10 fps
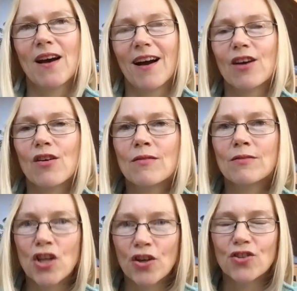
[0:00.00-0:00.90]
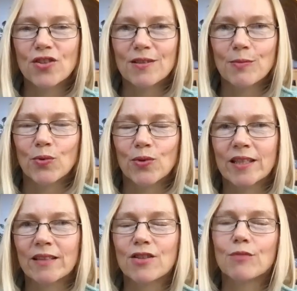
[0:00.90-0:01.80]
I got a nudge this
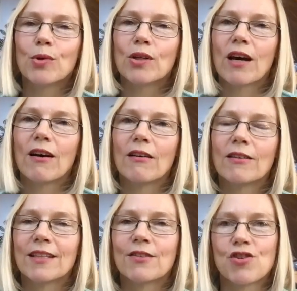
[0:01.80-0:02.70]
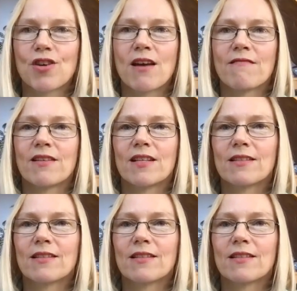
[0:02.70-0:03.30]
morning to pull a card and share it.